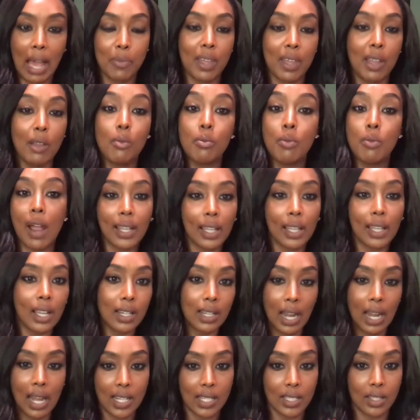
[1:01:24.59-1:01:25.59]
They
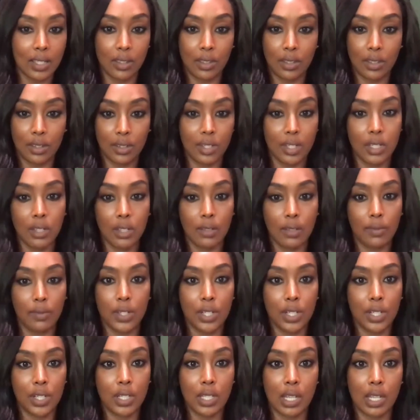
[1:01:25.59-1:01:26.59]
recognize that there's a
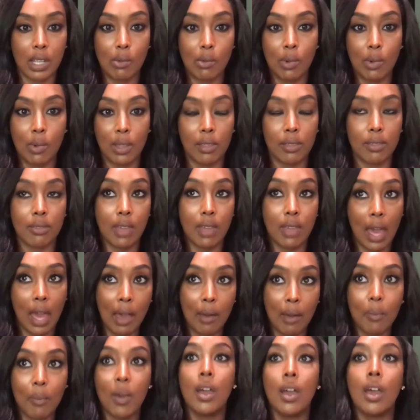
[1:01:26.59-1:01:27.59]
deficiency with
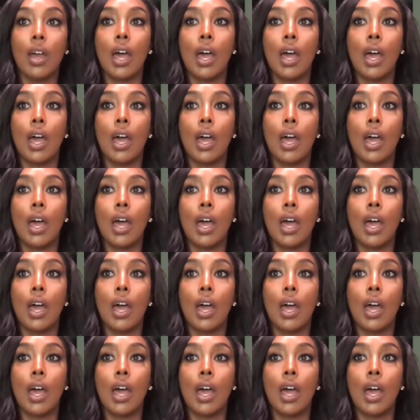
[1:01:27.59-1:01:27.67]
them